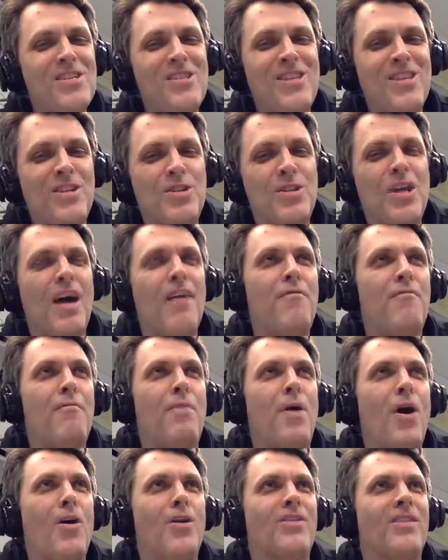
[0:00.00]
this is the
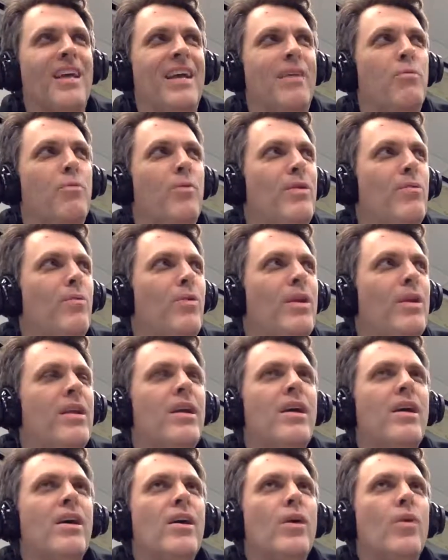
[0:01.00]
tough part. Like,
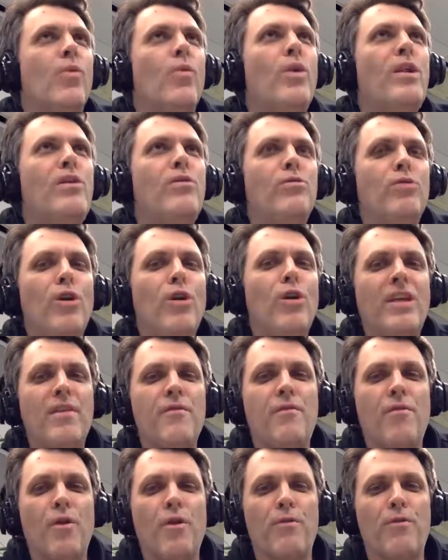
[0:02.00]
what are you
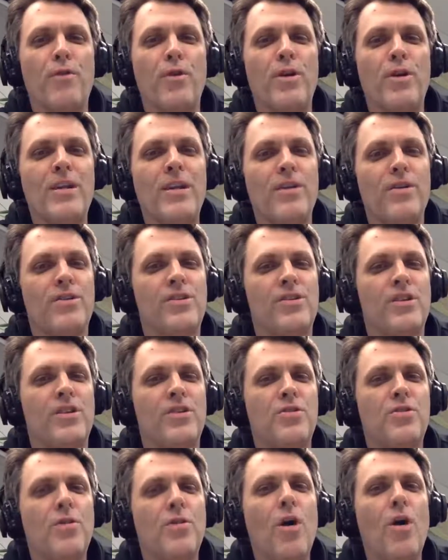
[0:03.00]
looking for a
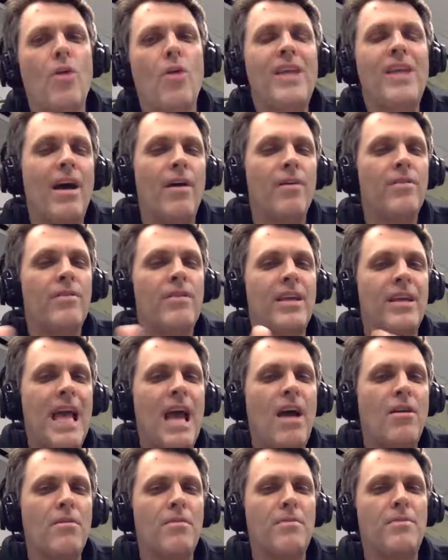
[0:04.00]
year's control? Now,
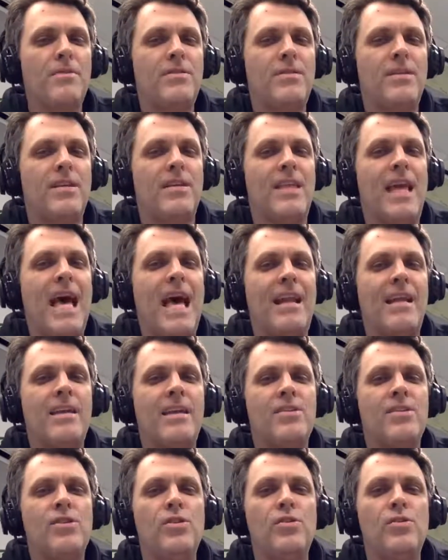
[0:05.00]
the counter to that
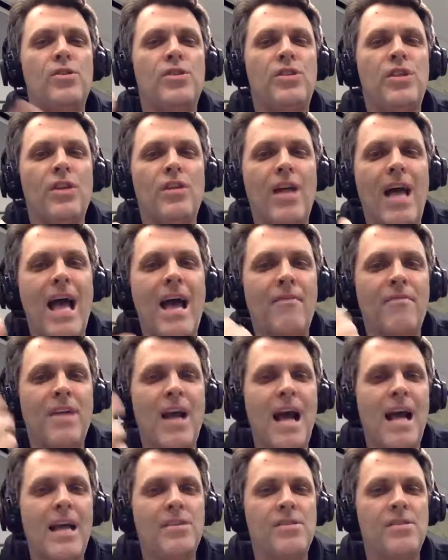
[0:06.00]
is you still have
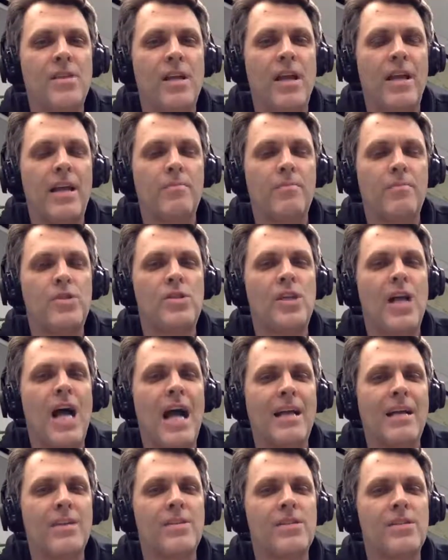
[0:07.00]
guys like
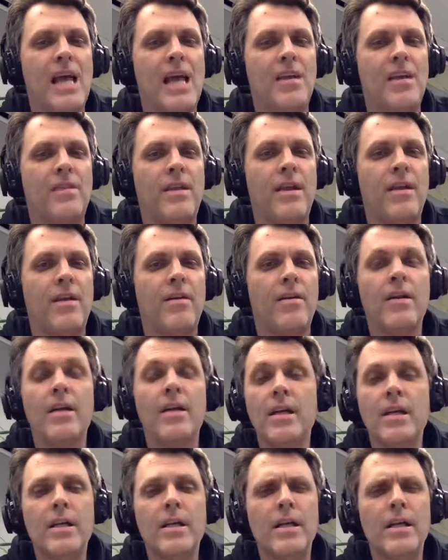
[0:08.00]
Moustakas out there.